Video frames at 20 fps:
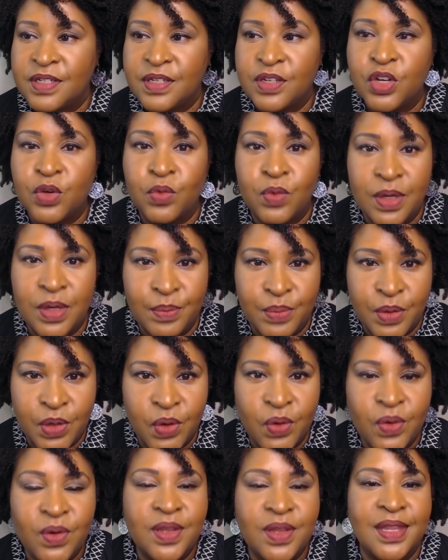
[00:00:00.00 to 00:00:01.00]
to
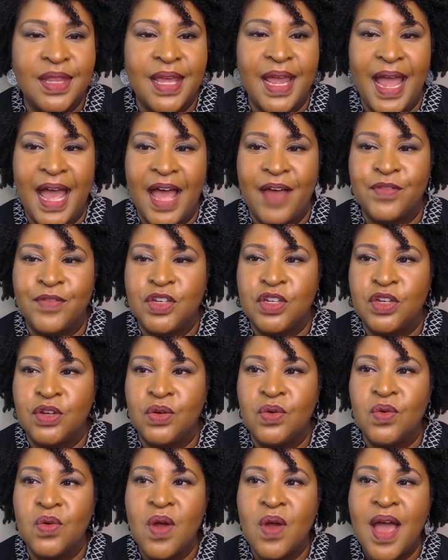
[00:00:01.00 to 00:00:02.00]
reboot, they have
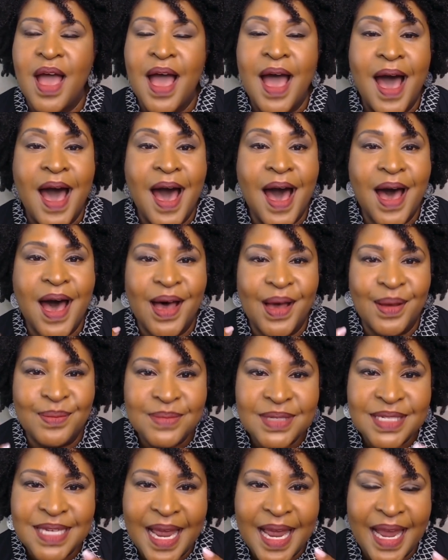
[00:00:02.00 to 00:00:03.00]
to
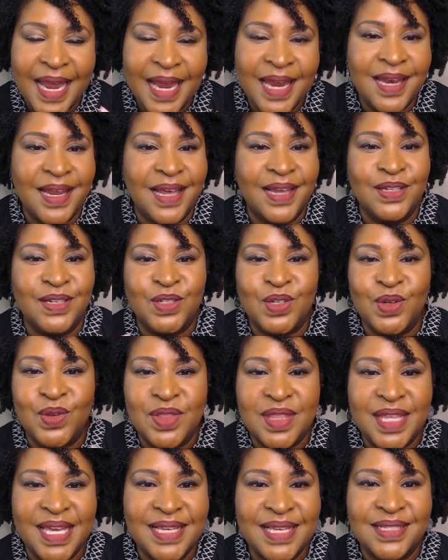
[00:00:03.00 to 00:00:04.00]
update and do
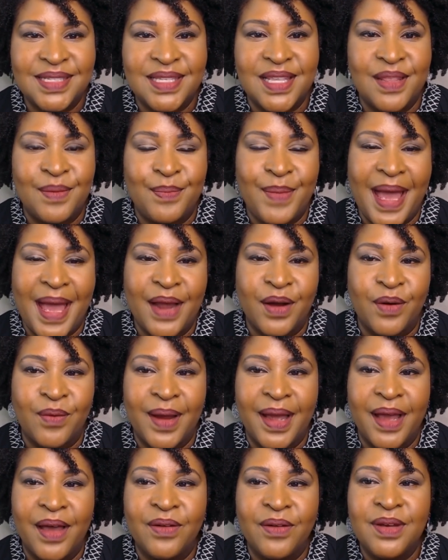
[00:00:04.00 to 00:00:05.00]
things in the
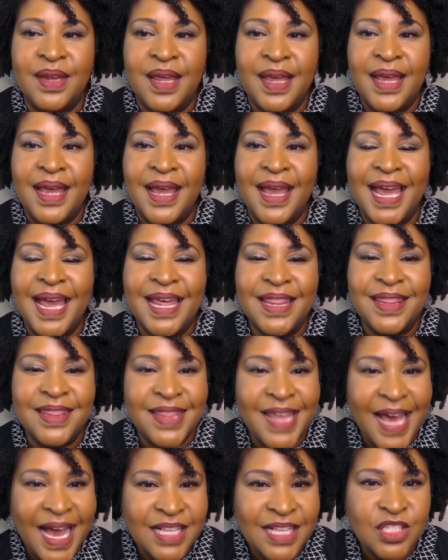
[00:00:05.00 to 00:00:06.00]
background. And
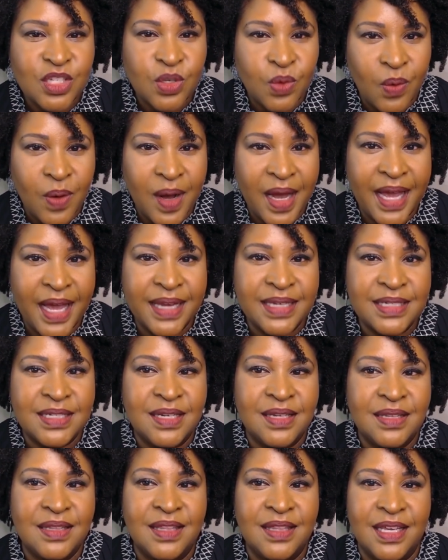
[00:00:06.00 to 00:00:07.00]
that's
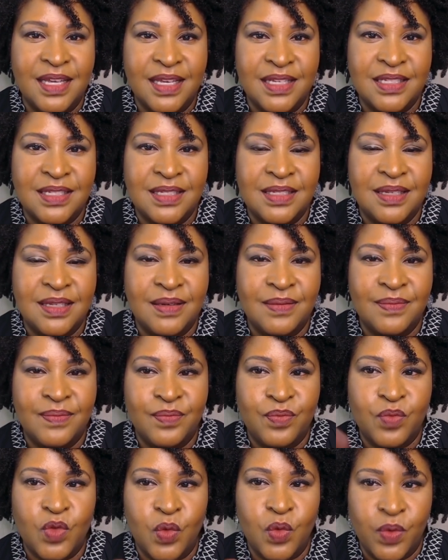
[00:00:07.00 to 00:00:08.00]
what this
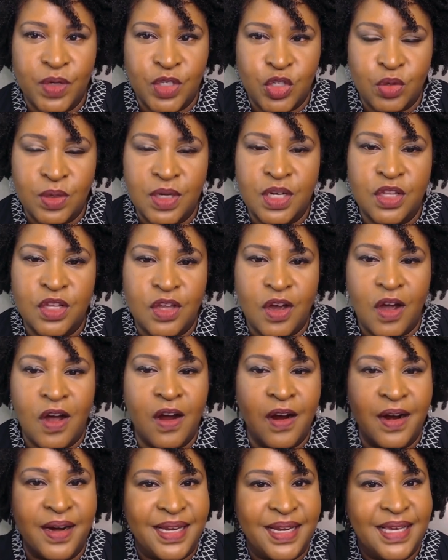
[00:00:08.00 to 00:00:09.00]
retreat of the
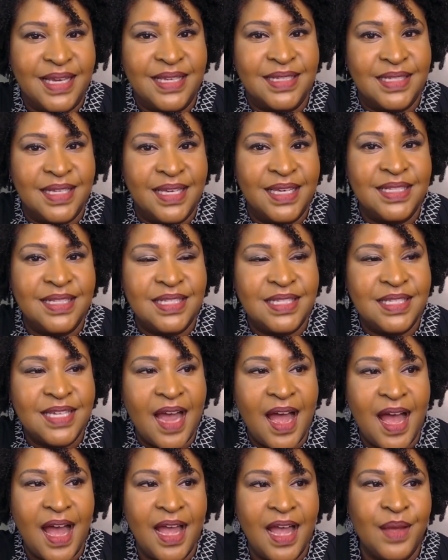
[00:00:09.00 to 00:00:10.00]
heart is. It's
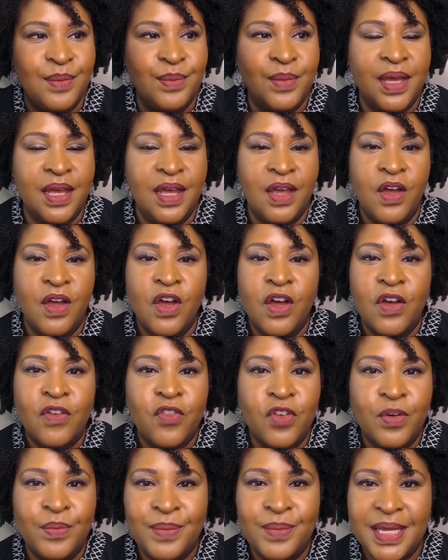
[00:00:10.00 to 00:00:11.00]
time
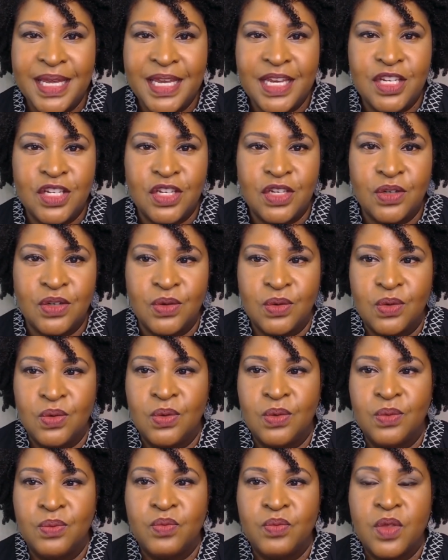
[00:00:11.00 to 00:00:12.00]
for me
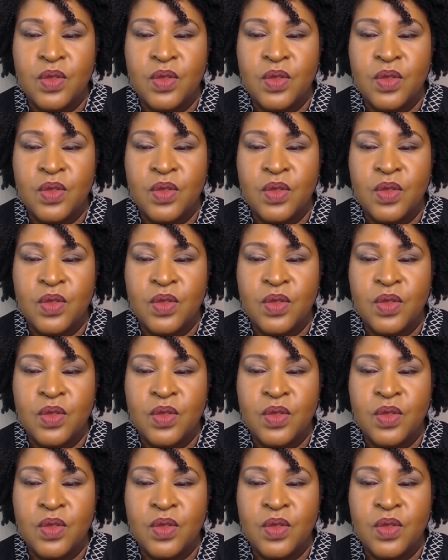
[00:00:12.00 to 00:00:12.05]
to